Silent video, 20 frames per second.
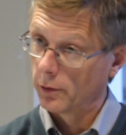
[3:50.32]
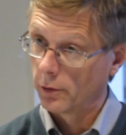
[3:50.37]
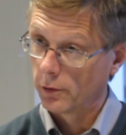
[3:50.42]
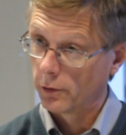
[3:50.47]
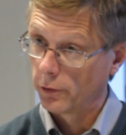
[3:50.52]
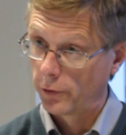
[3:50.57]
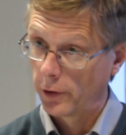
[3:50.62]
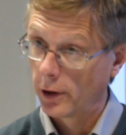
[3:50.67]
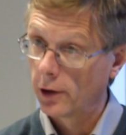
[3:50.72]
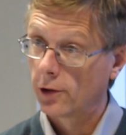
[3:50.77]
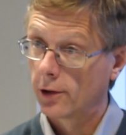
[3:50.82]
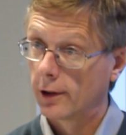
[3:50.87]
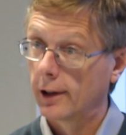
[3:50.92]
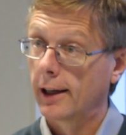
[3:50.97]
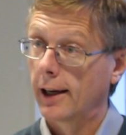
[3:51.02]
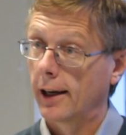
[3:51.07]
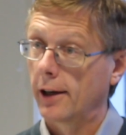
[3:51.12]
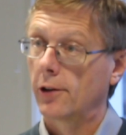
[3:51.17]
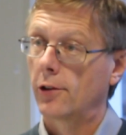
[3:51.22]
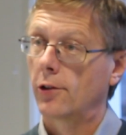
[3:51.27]

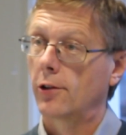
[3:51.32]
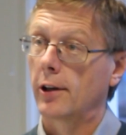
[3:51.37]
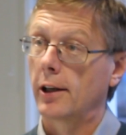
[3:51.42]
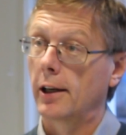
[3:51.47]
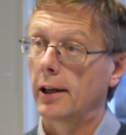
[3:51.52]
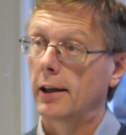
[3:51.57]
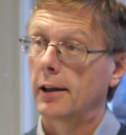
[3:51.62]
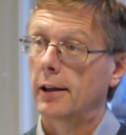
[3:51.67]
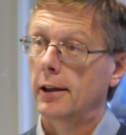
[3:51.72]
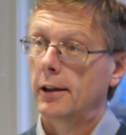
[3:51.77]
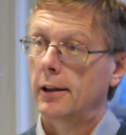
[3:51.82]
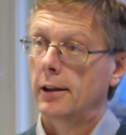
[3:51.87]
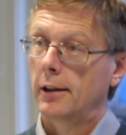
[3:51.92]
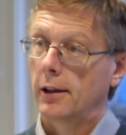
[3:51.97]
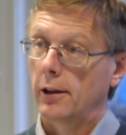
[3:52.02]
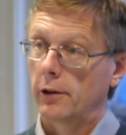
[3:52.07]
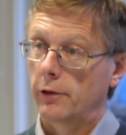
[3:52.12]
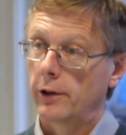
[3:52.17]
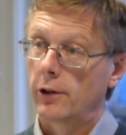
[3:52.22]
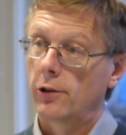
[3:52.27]
Firstly, I'd see
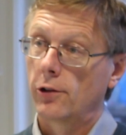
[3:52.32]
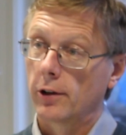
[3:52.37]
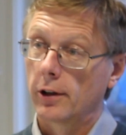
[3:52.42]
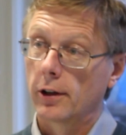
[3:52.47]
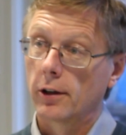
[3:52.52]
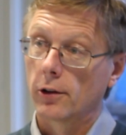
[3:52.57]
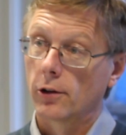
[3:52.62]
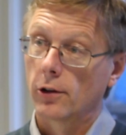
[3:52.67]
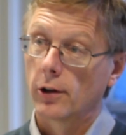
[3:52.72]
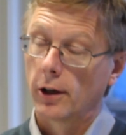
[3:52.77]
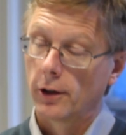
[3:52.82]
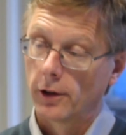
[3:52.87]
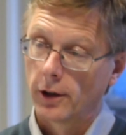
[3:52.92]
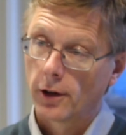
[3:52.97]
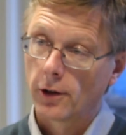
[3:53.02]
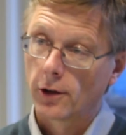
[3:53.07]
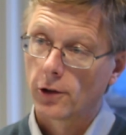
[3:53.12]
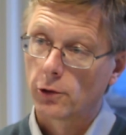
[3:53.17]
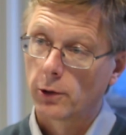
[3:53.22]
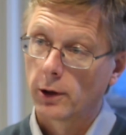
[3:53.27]
a vision in
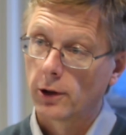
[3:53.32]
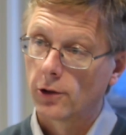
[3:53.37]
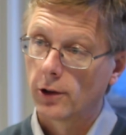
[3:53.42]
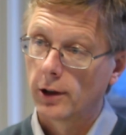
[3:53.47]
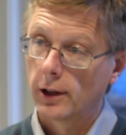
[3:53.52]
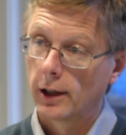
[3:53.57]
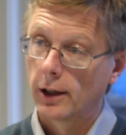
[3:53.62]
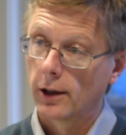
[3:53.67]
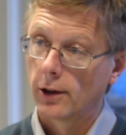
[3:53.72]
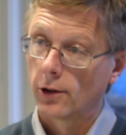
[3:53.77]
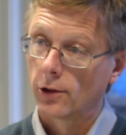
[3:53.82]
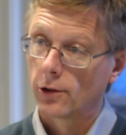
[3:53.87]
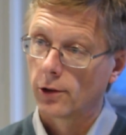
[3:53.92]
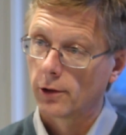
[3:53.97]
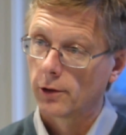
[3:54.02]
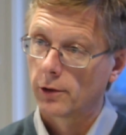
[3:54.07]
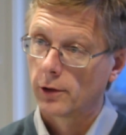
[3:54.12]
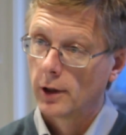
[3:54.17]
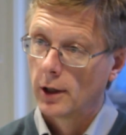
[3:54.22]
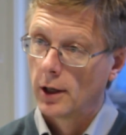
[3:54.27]
another 20 years
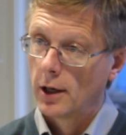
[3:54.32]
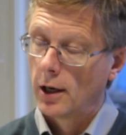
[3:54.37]
of